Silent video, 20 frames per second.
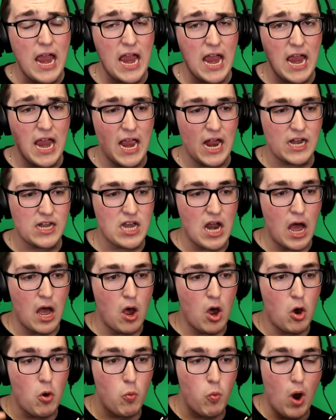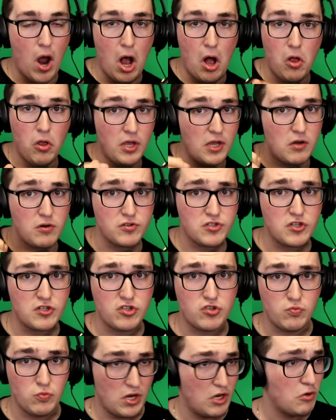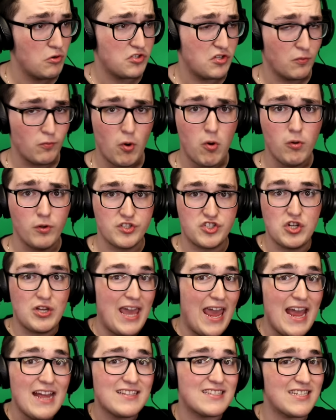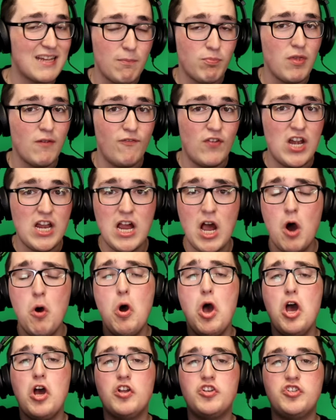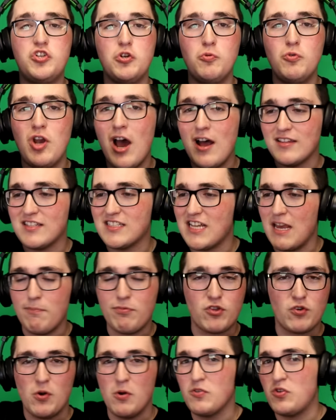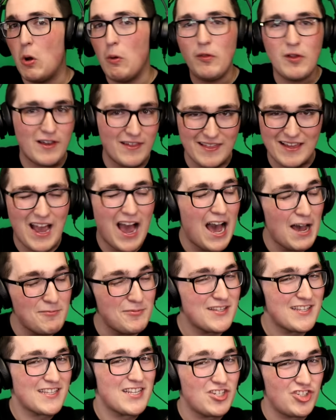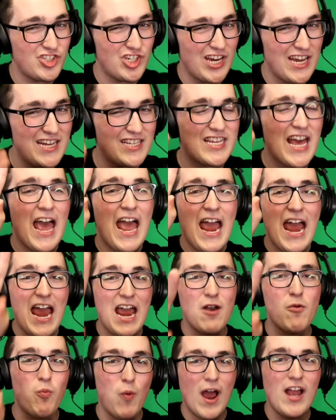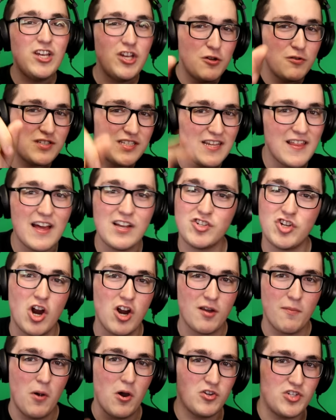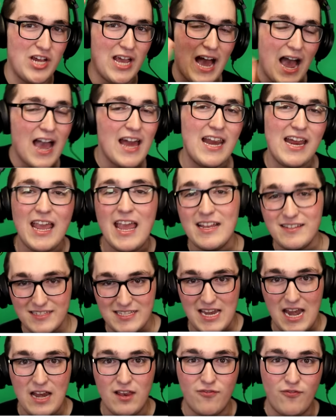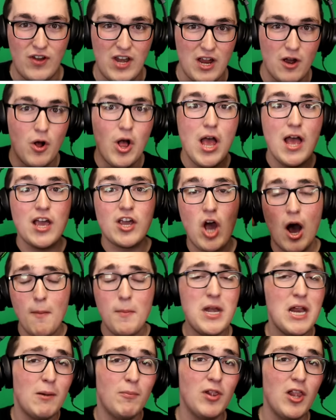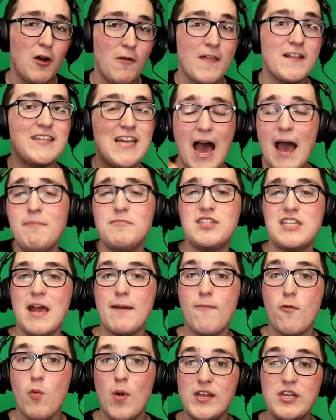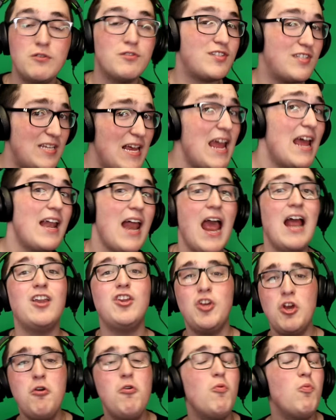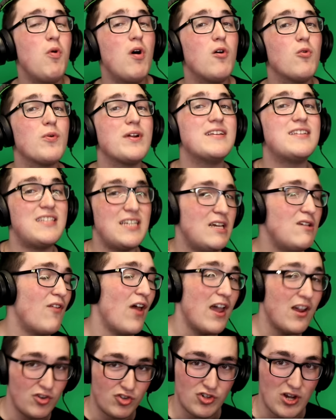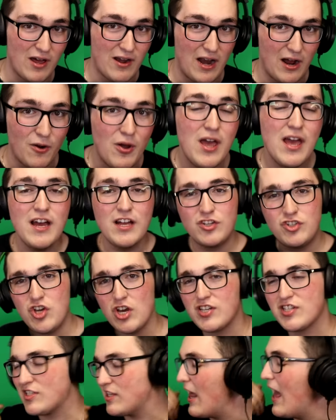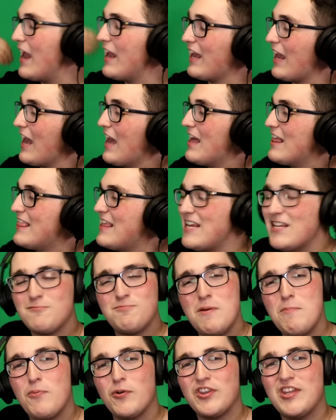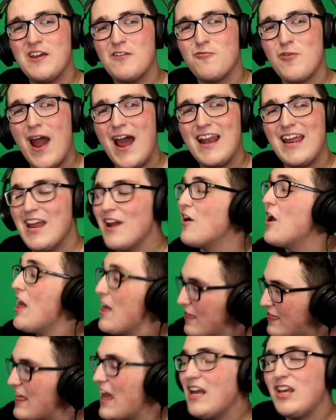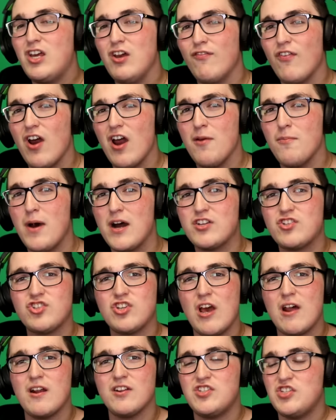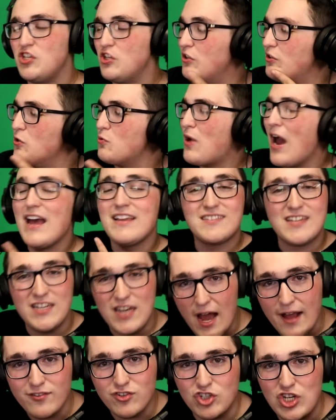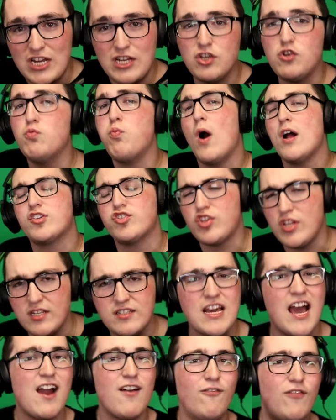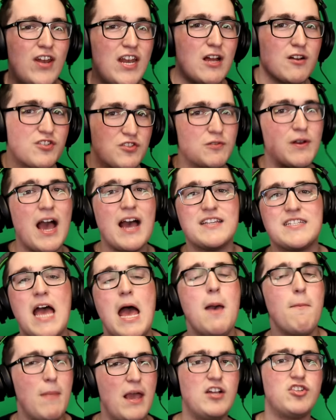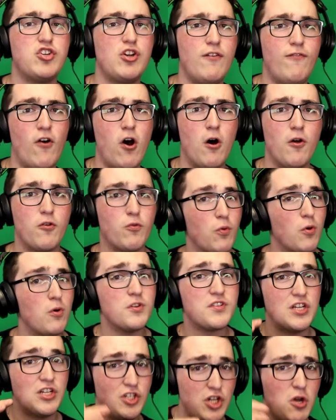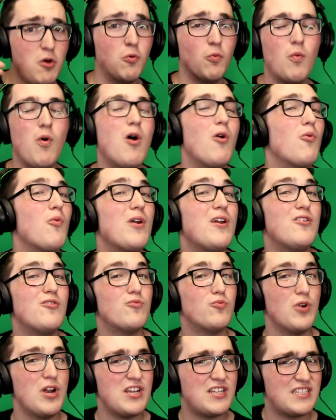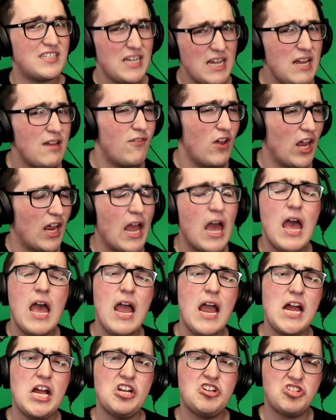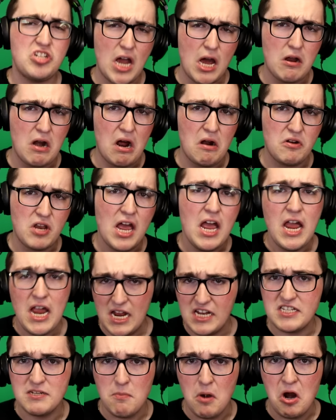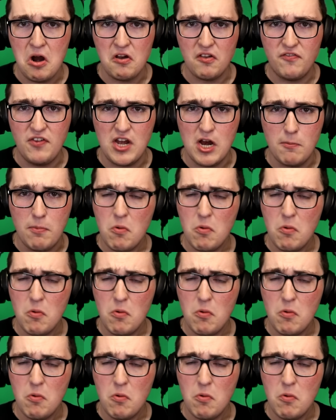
And uh, well, here's the, here's the rules. You can't skip the video. Do not skip through. Don't look at the comments to cheat. And when you see that shark emoji hiding in today's video, comment down below the timestamp of when you see it and you will receive a shout out. Just like these people did right here. Thank you very much. Shout out to you. You guys did not cheat. You watched the entire video. So guys, make sure you follow the rules and you will be receiving a shout out in tomorrow's video.